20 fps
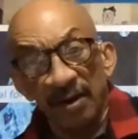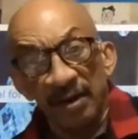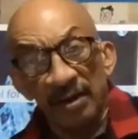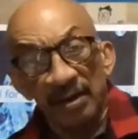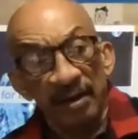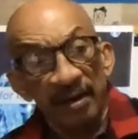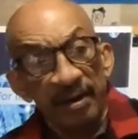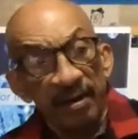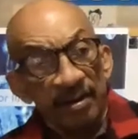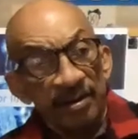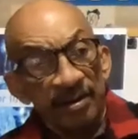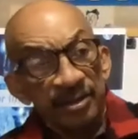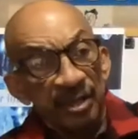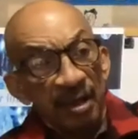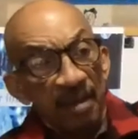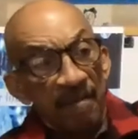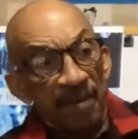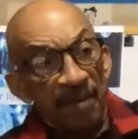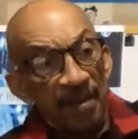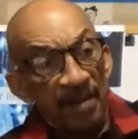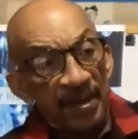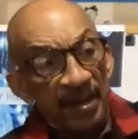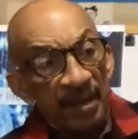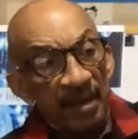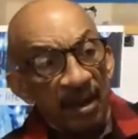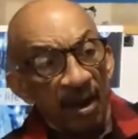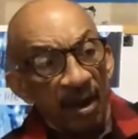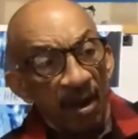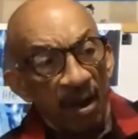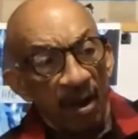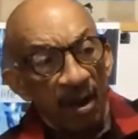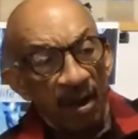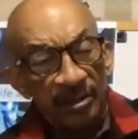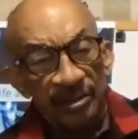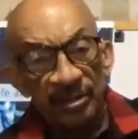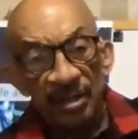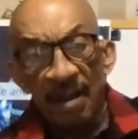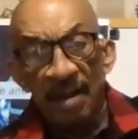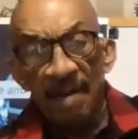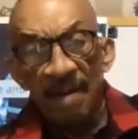clear simply because
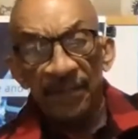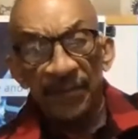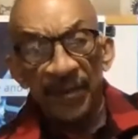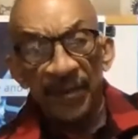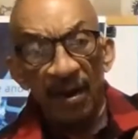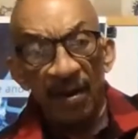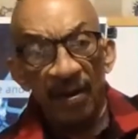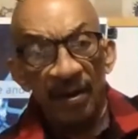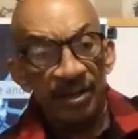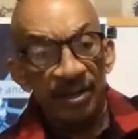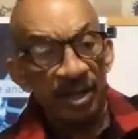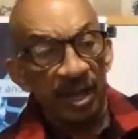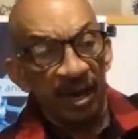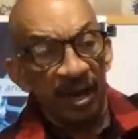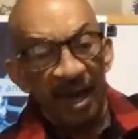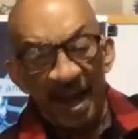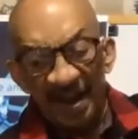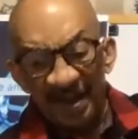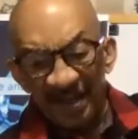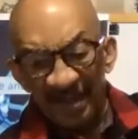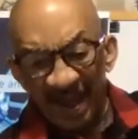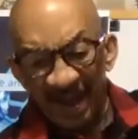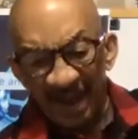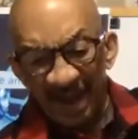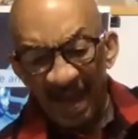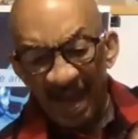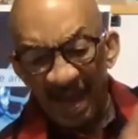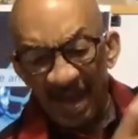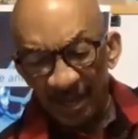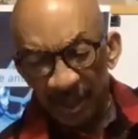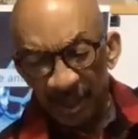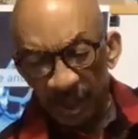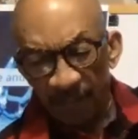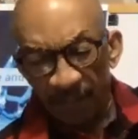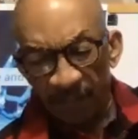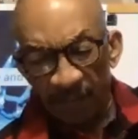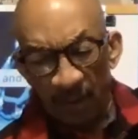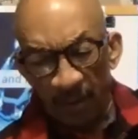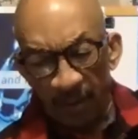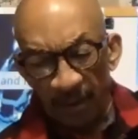there is a lot of that algae
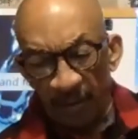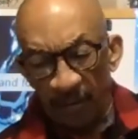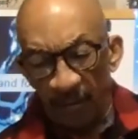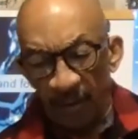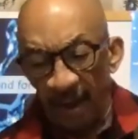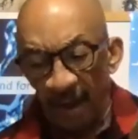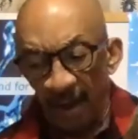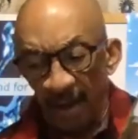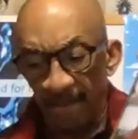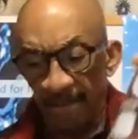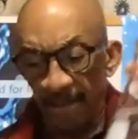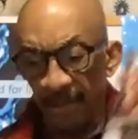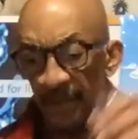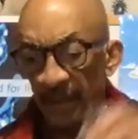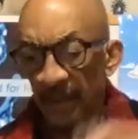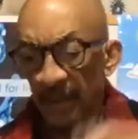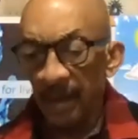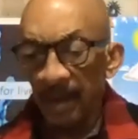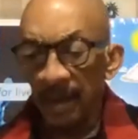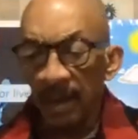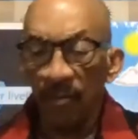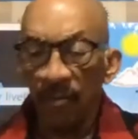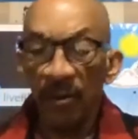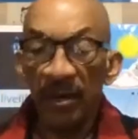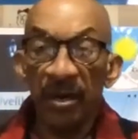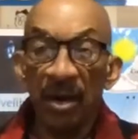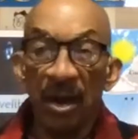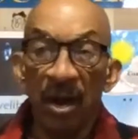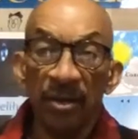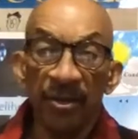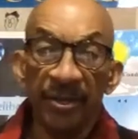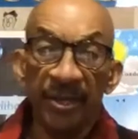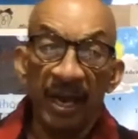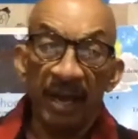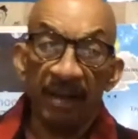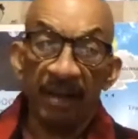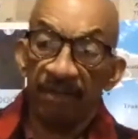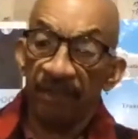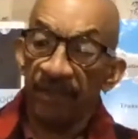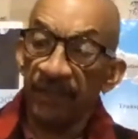floating around. We know
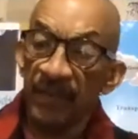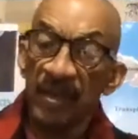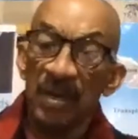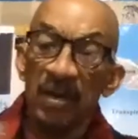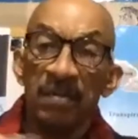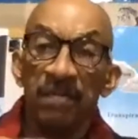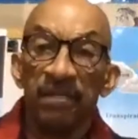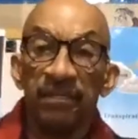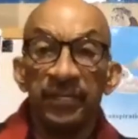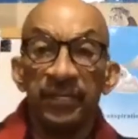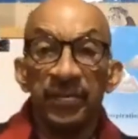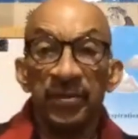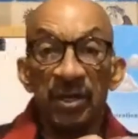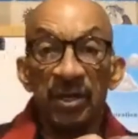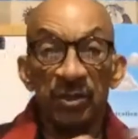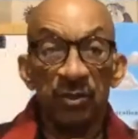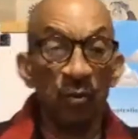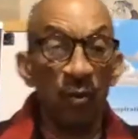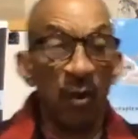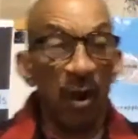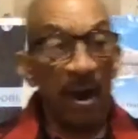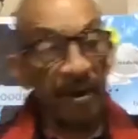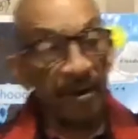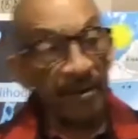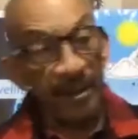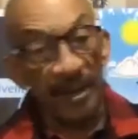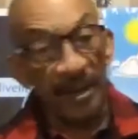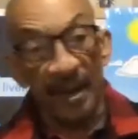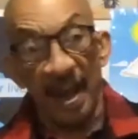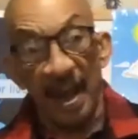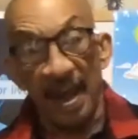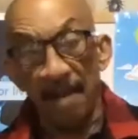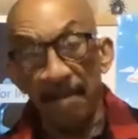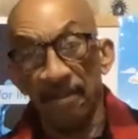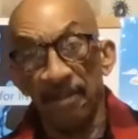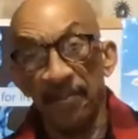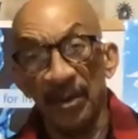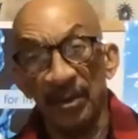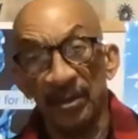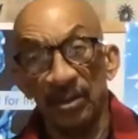that this water that I
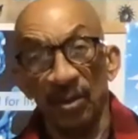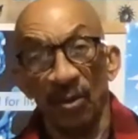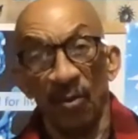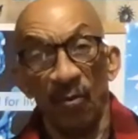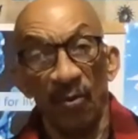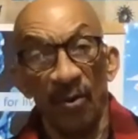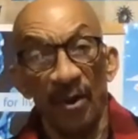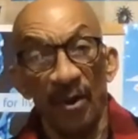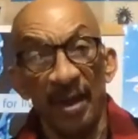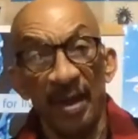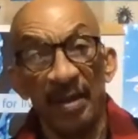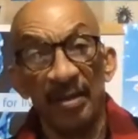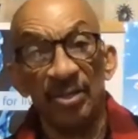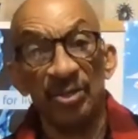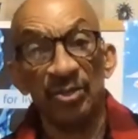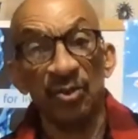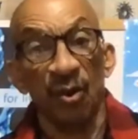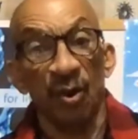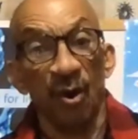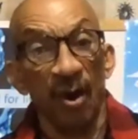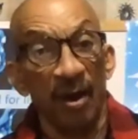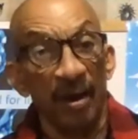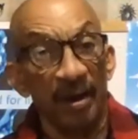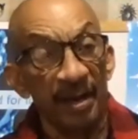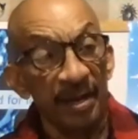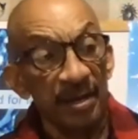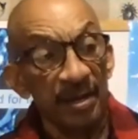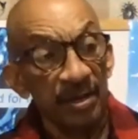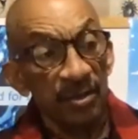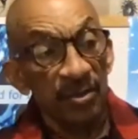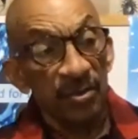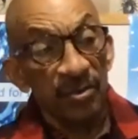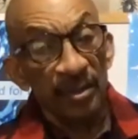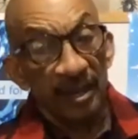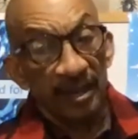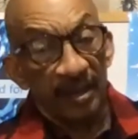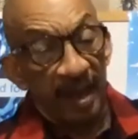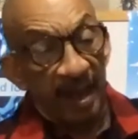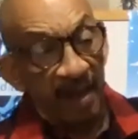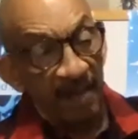put the red soil into
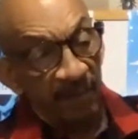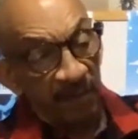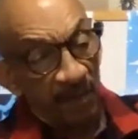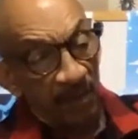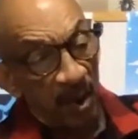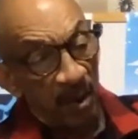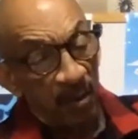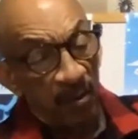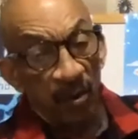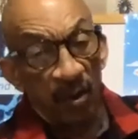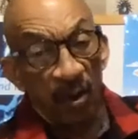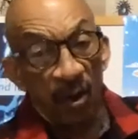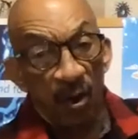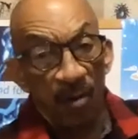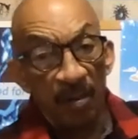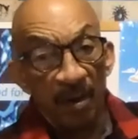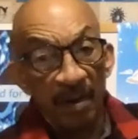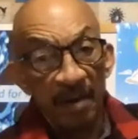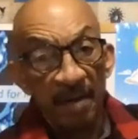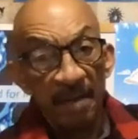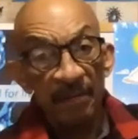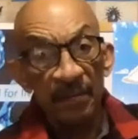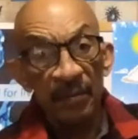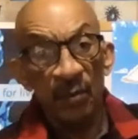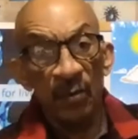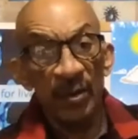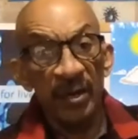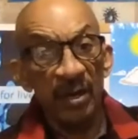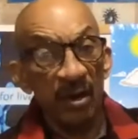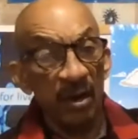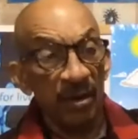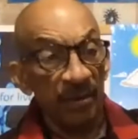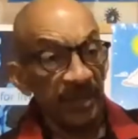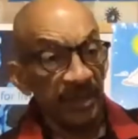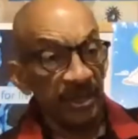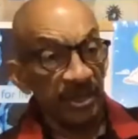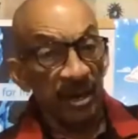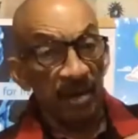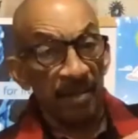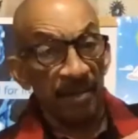that came from Oklahoma, we know that
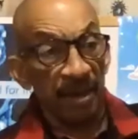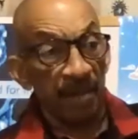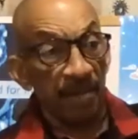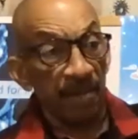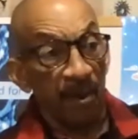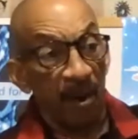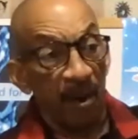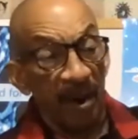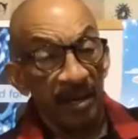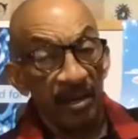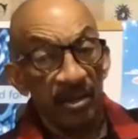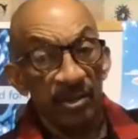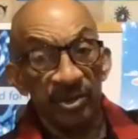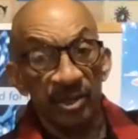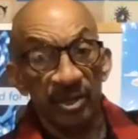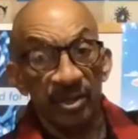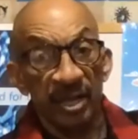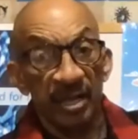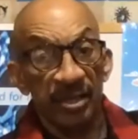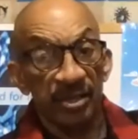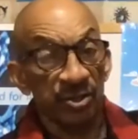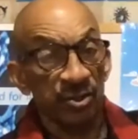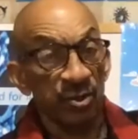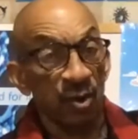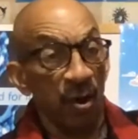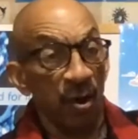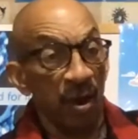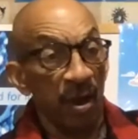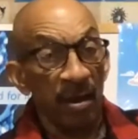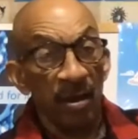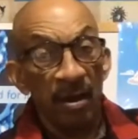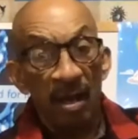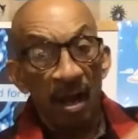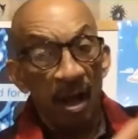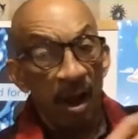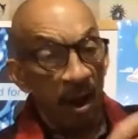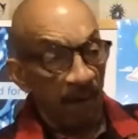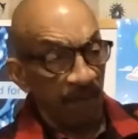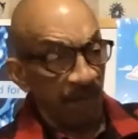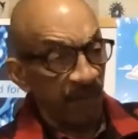some of the particles of that soil
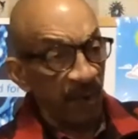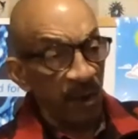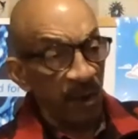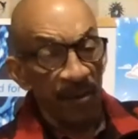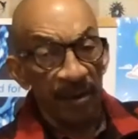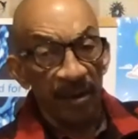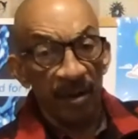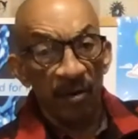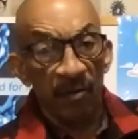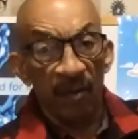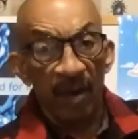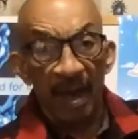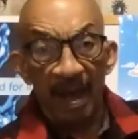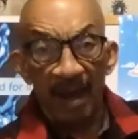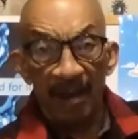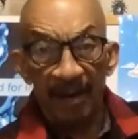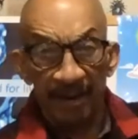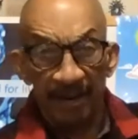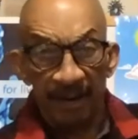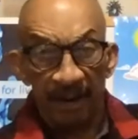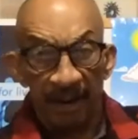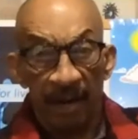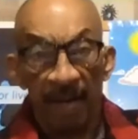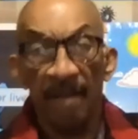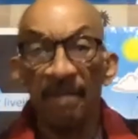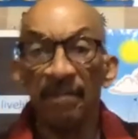are floating around in there.